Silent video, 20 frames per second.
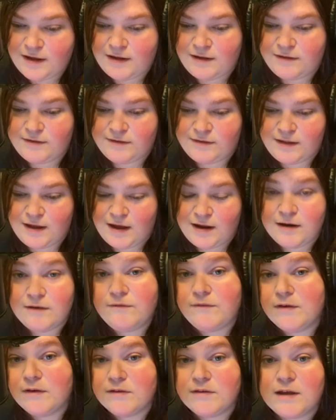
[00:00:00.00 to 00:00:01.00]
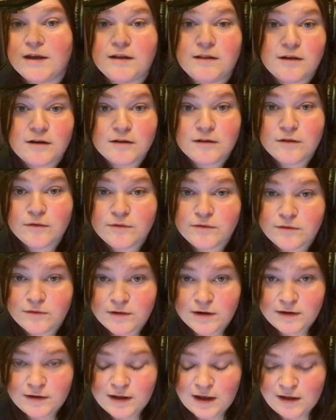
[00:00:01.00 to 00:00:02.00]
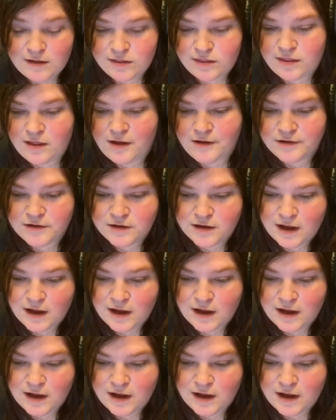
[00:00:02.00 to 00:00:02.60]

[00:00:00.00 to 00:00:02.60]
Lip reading: is that it feels like they're closer to death.